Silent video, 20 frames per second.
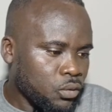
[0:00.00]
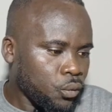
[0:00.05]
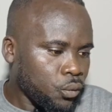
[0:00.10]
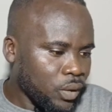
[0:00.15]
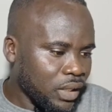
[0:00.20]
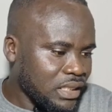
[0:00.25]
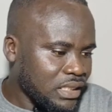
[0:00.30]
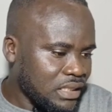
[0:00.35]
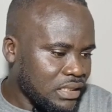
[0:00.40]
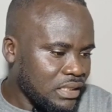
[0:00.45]

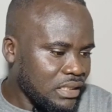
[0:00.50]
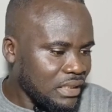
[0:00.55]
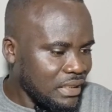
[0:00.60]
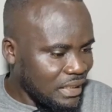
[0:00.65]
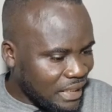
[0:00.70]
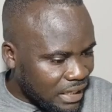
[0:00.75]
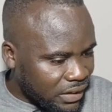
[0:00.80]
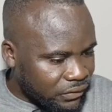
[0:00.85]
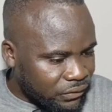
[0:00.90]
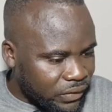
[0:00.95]
which
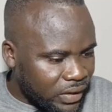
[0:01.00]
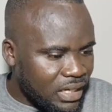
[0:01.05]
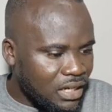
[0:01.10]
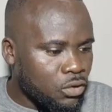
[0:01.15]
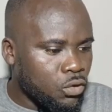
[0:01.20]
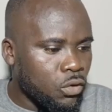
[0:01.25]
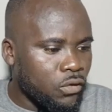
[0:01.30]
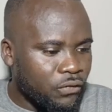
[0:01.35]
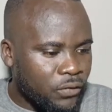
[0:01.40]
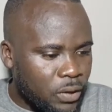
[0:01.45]
they further
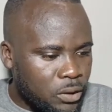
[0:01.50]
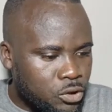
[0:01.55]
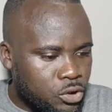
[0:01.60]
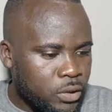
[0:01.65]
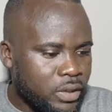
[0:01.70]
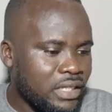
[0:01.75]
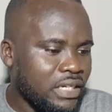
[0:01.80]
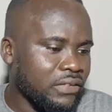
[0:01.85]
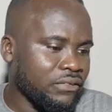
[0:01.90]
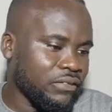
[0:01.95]
confirmed
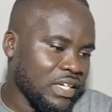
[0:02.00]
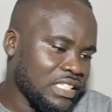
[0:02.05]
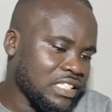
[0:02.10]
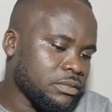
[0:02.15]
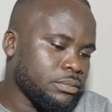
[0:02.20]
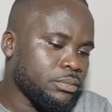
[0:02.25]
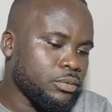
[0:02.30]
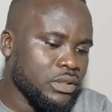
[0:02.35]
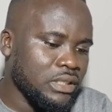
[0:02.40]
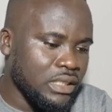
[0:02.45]
during the
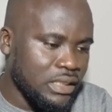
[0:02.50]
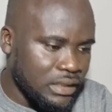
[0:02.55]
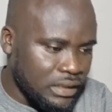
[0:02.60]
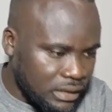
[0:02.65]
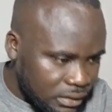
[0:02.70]
vetting process.